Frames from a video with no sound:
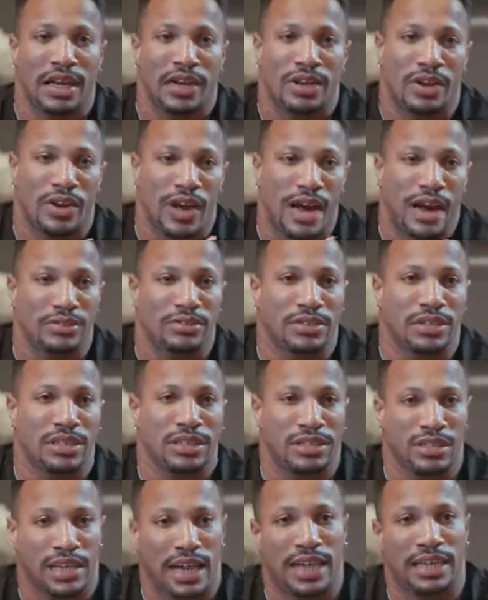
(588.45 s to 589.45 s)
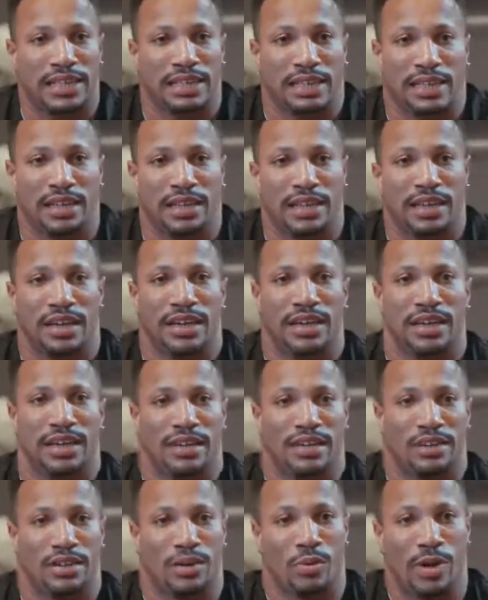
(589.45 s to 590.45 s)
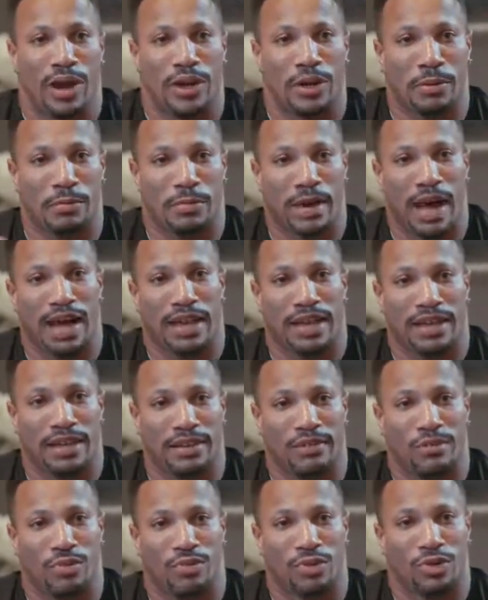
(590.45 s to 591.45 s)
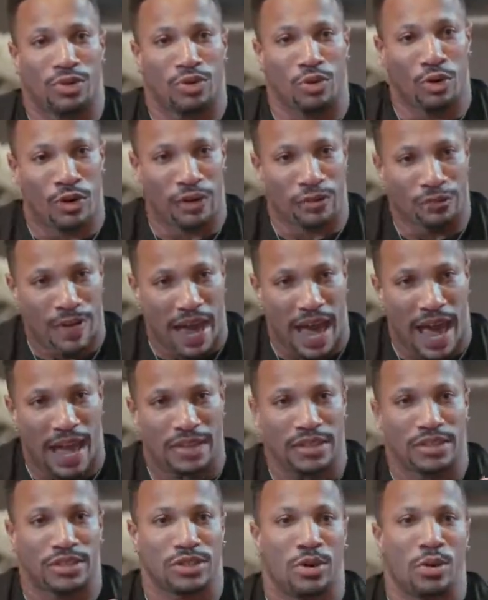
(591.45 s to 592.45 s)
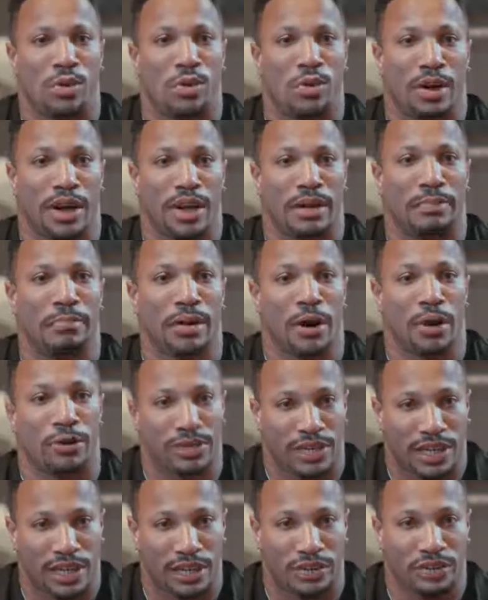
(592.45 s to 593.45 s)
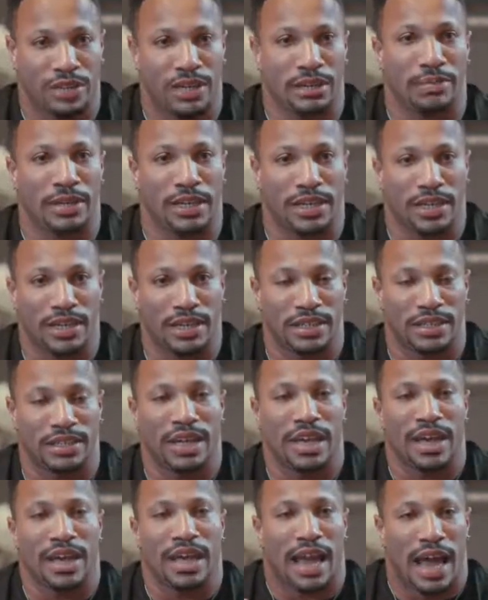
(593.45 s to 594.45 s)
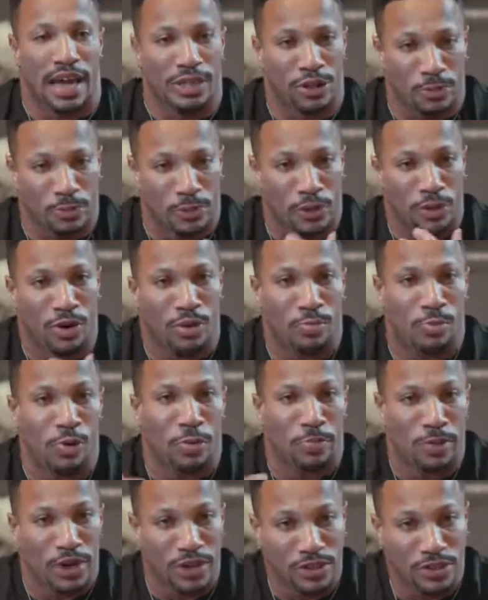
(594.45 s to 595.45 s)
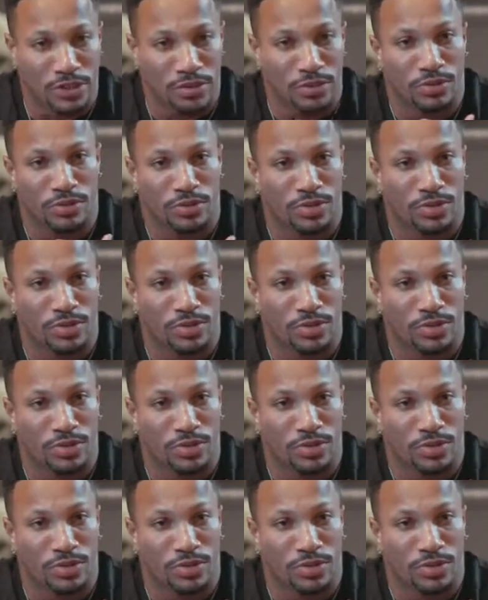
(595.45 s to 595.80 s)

you're actually changing the way your body stores fats or it burns energy because as you put on more muscle,